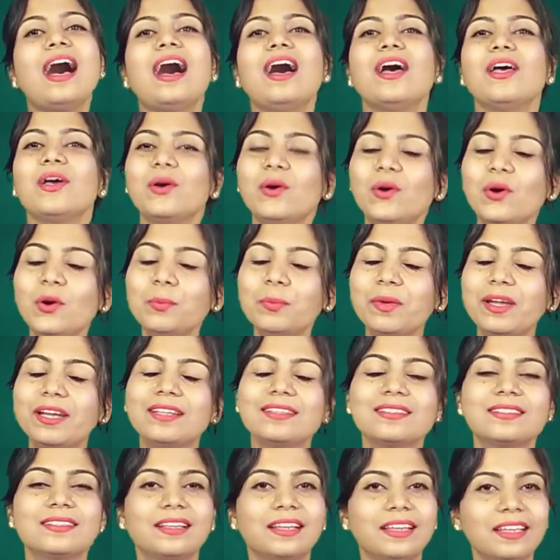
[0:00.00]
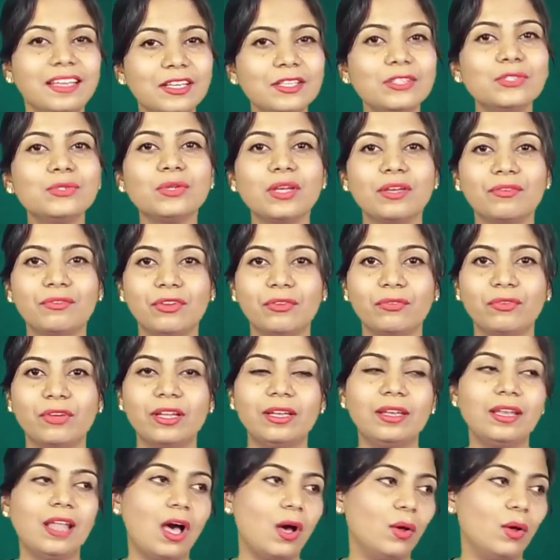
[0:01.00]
I hope it is clear to everyone.